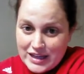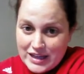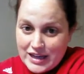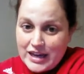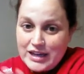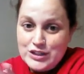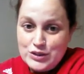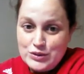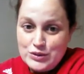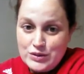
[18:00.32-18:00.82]
link.
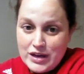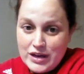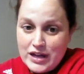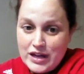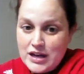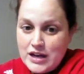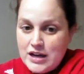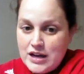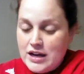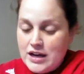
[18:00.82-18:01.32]
I do
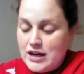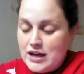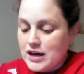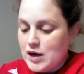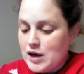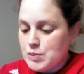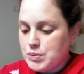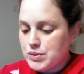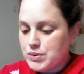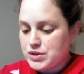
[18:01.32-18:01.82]
get
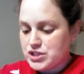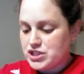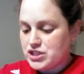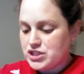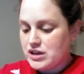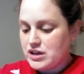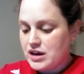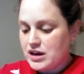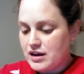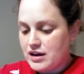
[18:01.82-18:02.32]
a
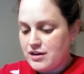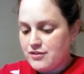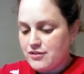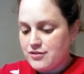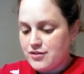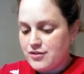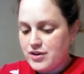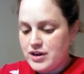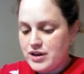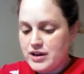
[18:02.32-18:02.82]
portion of
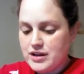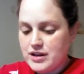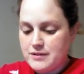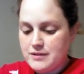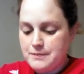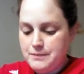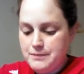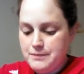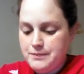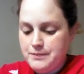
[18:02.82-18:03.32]

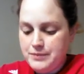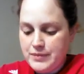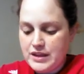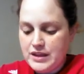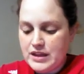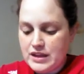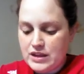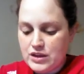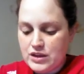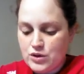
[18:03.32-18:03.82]

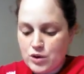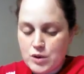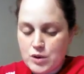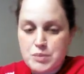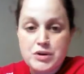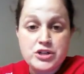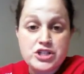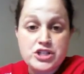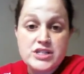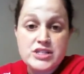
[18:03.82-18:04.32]
your
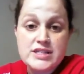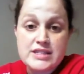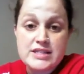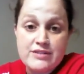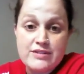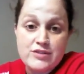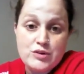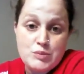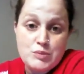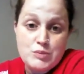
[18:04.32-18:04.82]
purchase
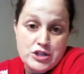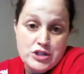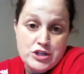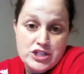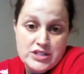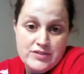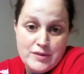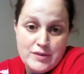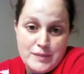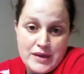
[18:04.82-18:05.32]
if you
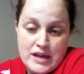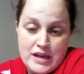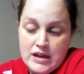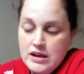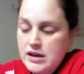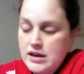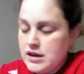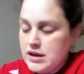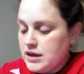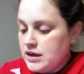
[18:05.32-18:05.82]
purchase from me,
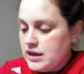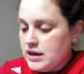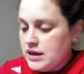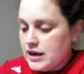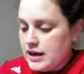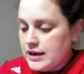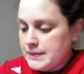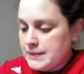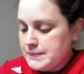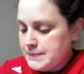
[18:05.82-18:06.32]

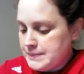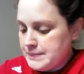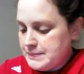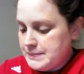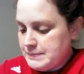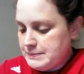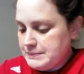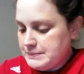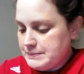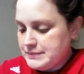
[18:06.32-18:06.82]

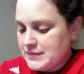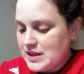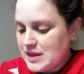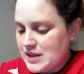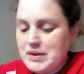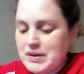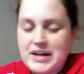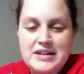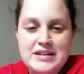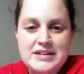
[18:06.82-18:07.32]

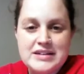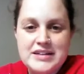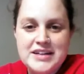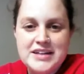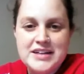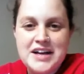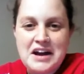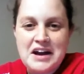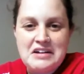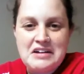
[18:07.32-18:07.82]
but
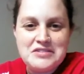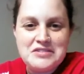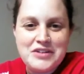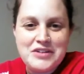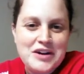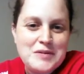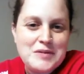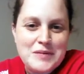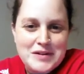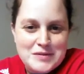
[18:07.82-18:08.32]
I would
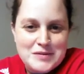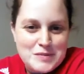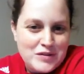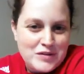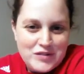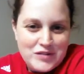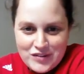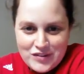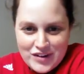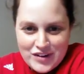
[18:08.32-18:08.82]
recommend them
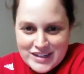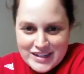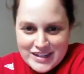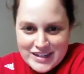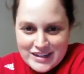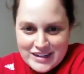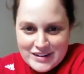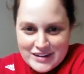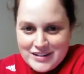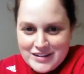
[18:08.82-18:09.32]
even if I
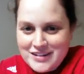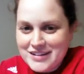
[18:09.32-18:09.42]
didn't get